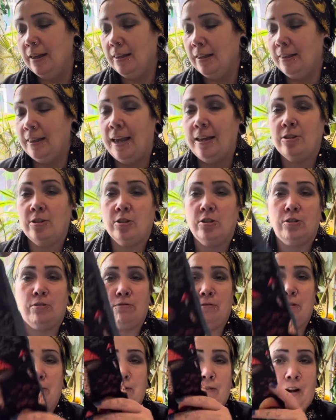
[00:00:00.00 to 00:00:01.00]
let's just
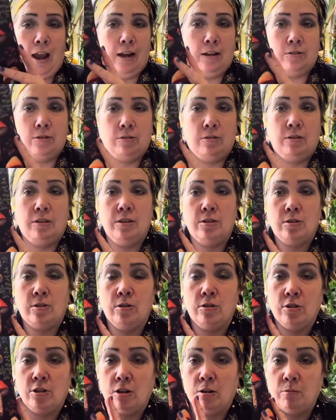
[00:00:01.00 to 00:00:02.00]
reflect on this
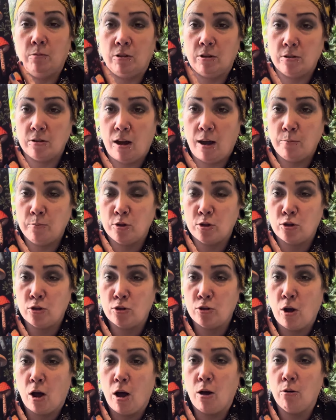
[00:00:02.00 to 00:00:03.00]
cushion because I'm
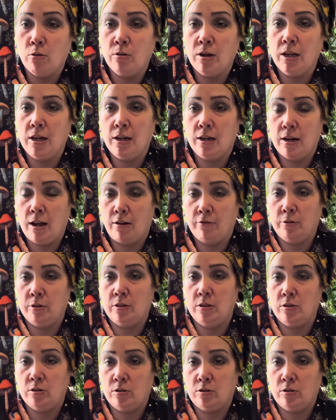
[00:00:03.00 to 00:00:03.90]
so in love with this